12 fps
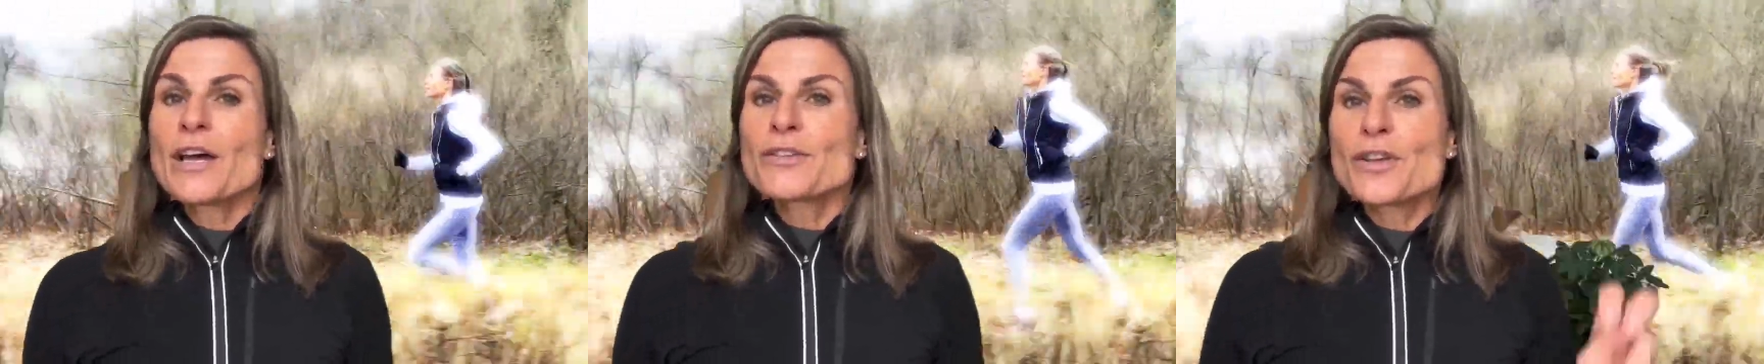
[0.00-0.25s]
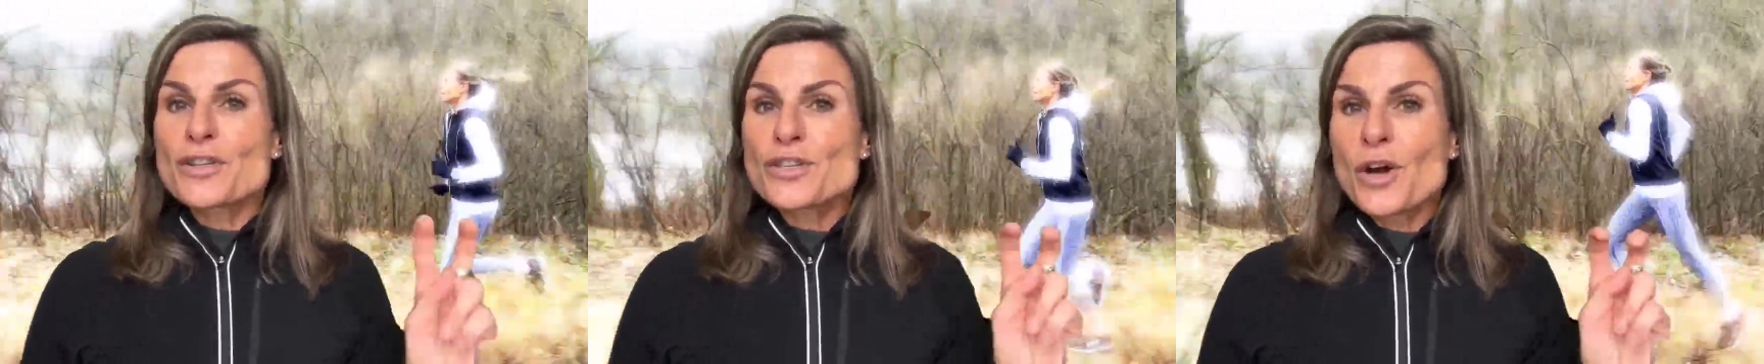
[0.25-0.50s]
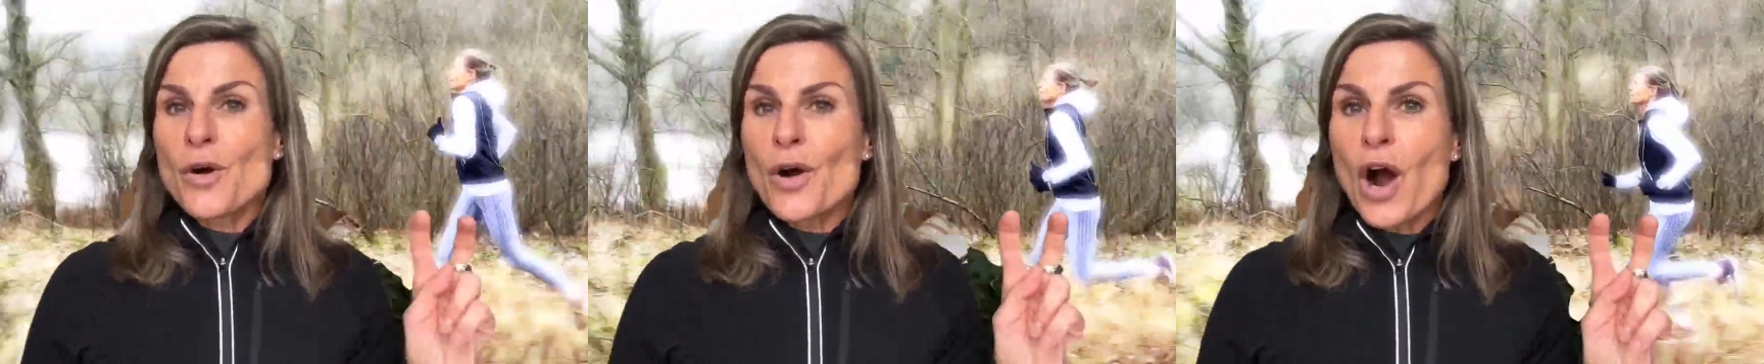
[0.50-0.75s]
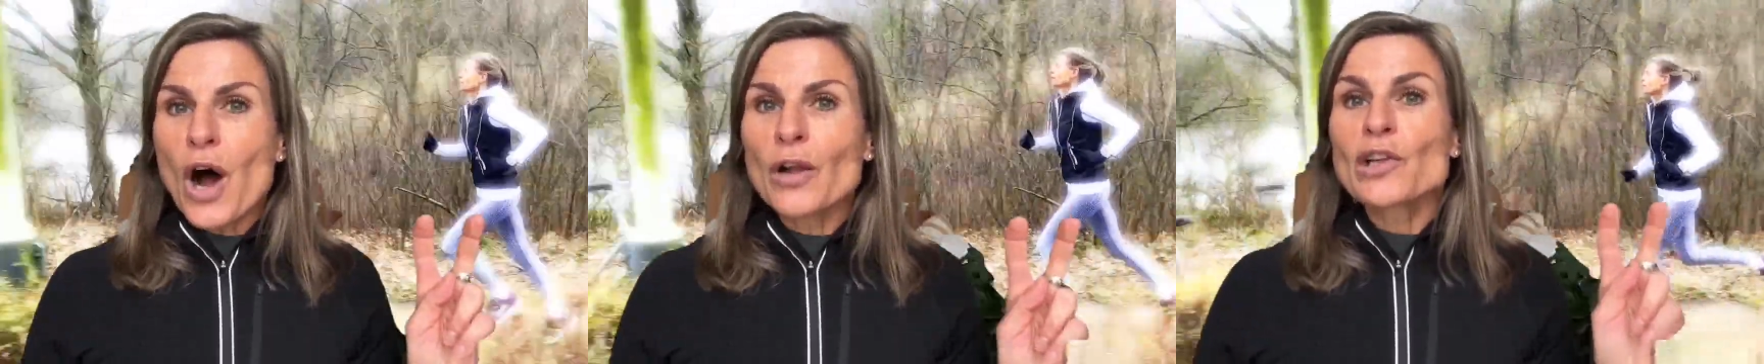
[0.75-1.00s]
the
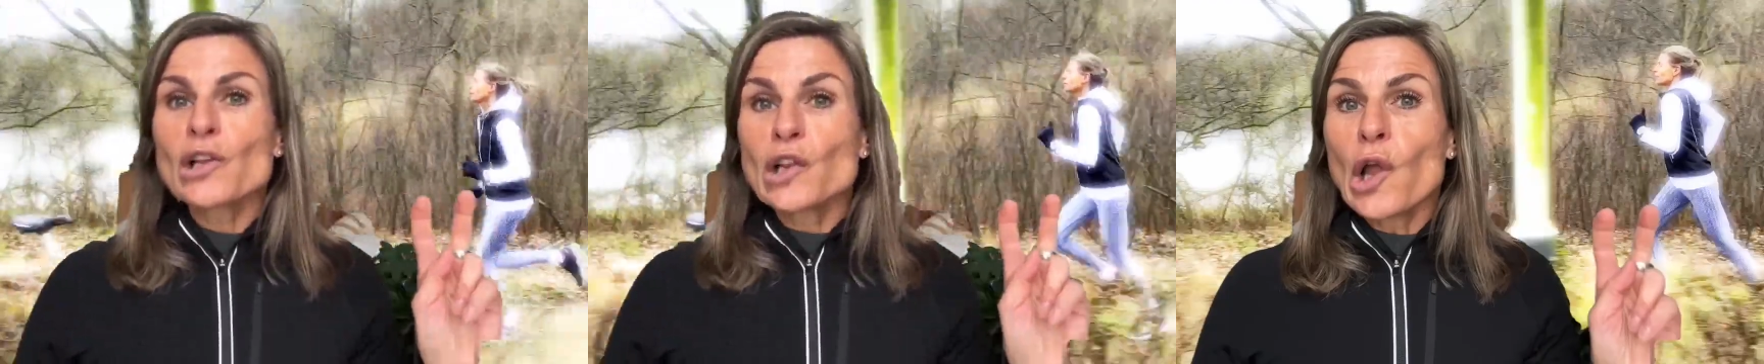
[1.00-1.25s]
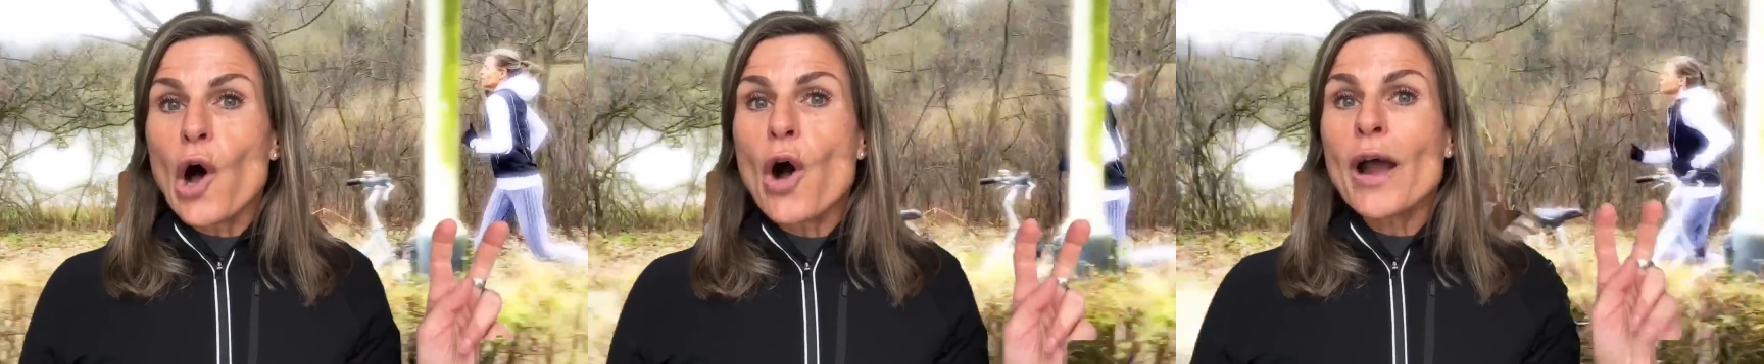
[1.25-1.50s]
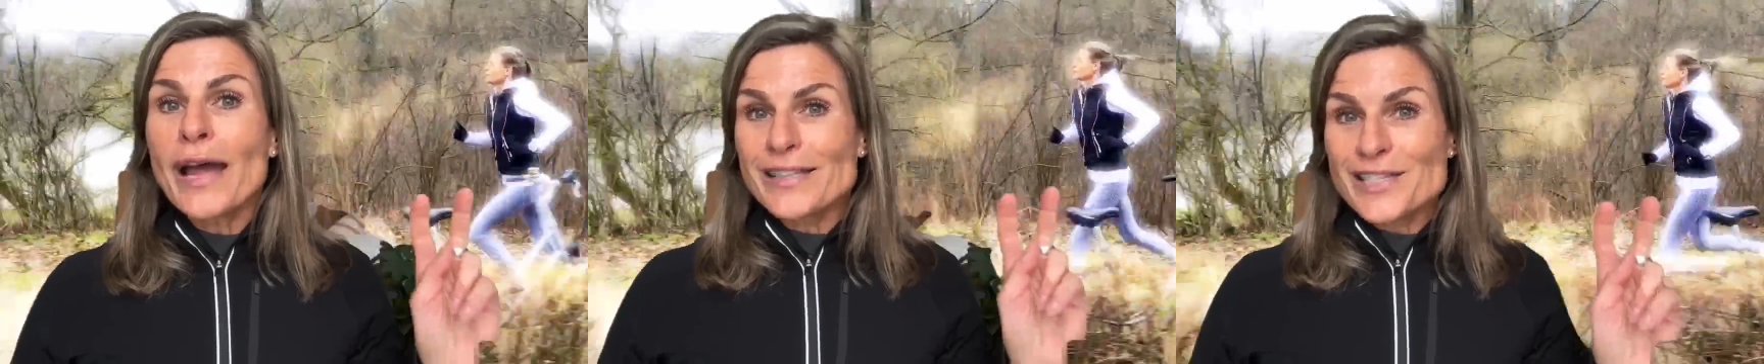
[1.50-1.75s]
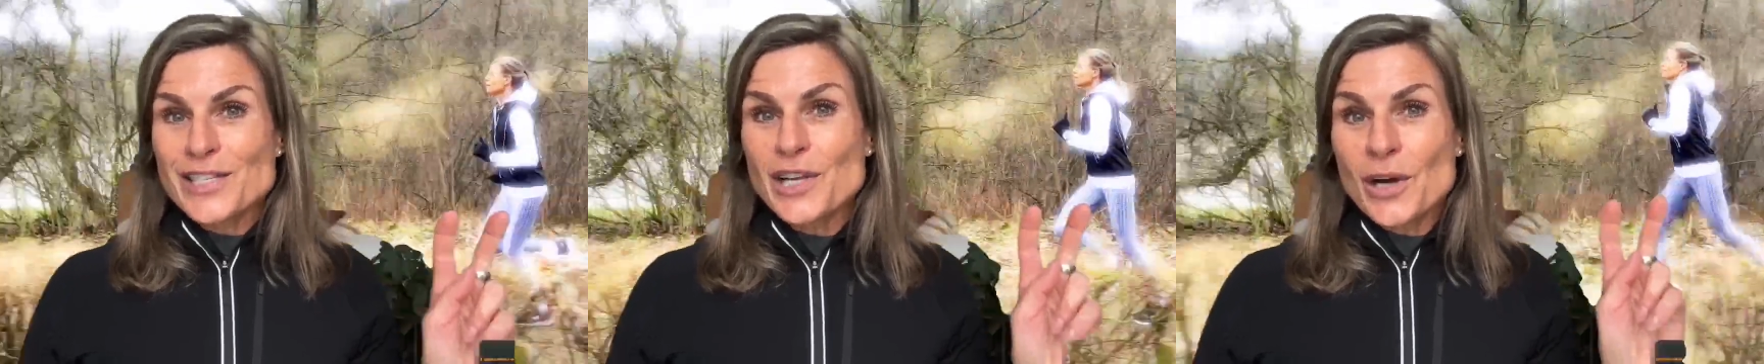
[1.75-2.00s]
so-called long
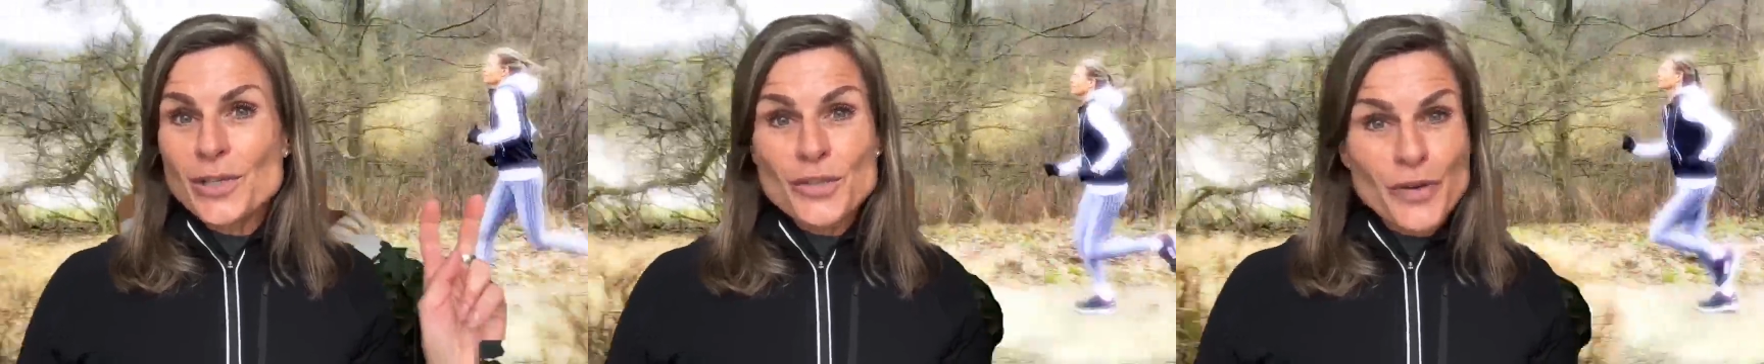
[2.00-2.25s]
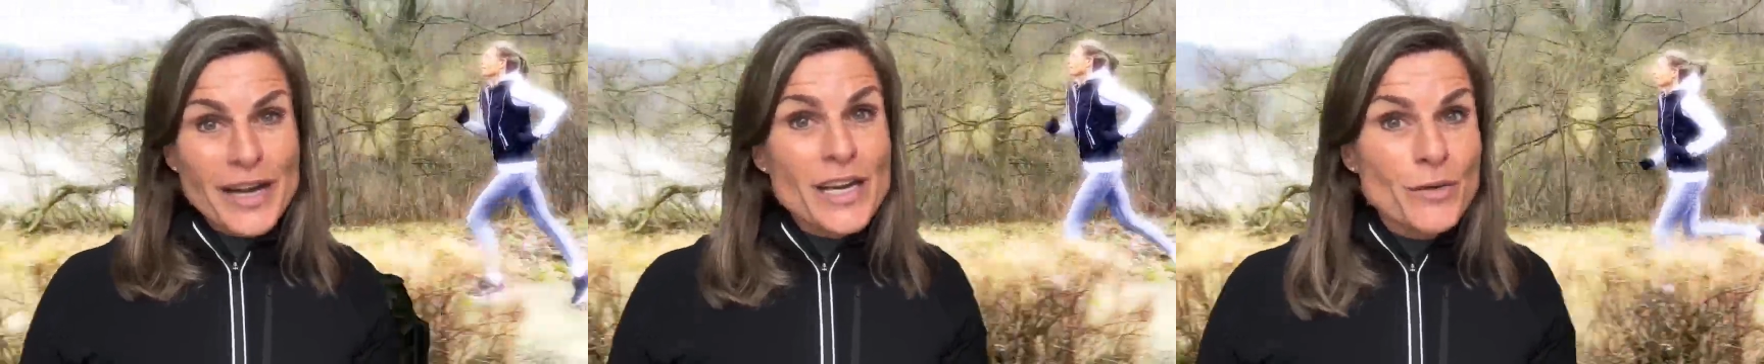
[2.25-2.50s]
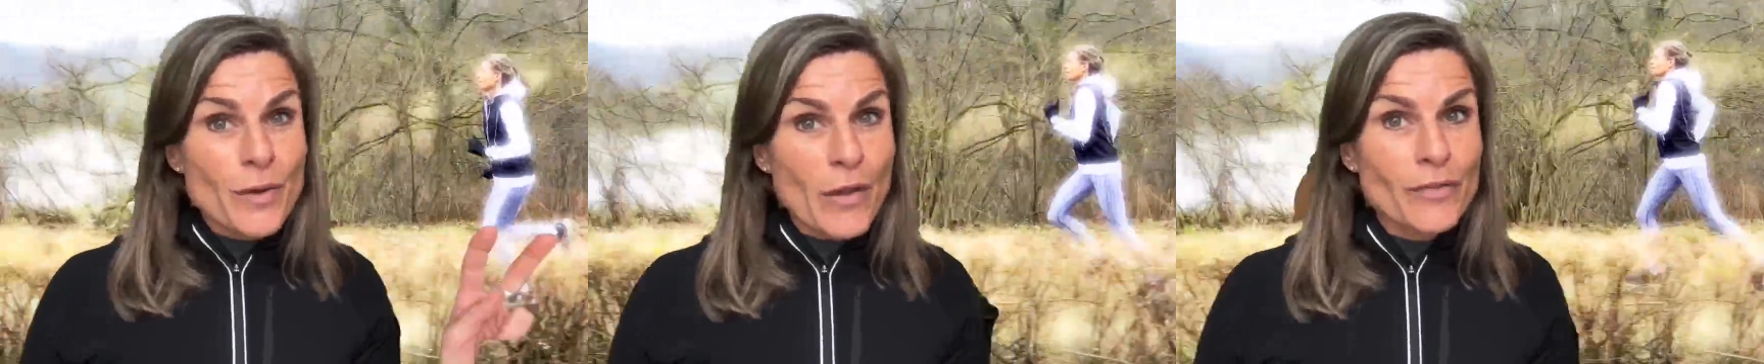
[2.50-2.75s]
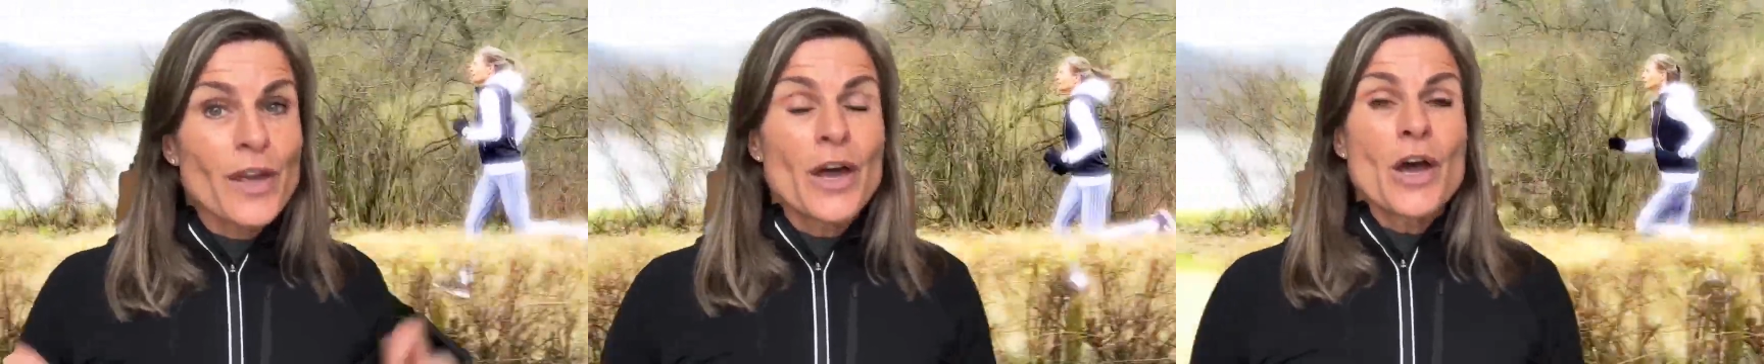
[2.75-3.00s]
and slow training
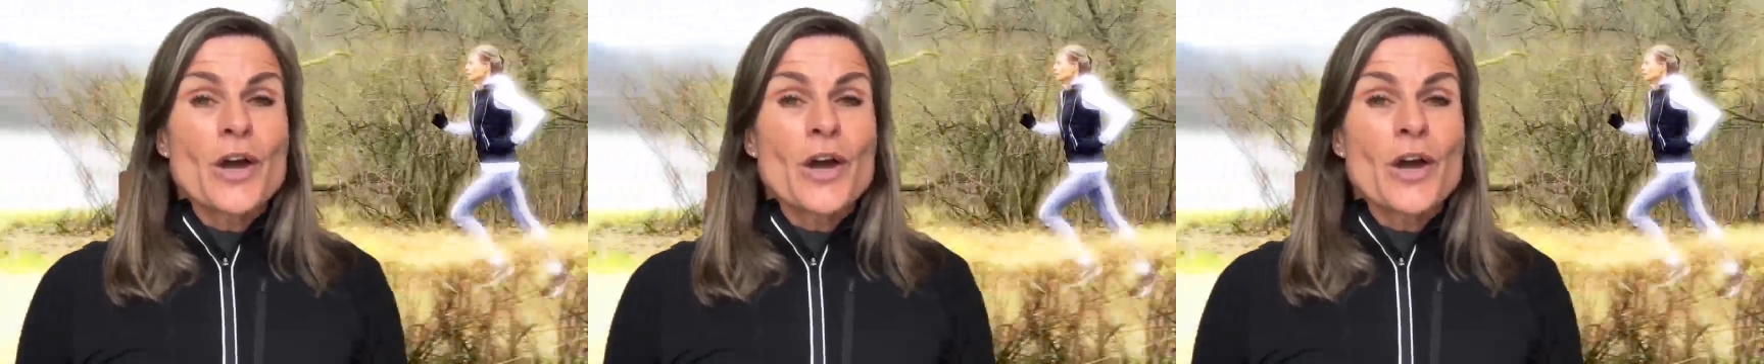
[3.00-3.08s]
run,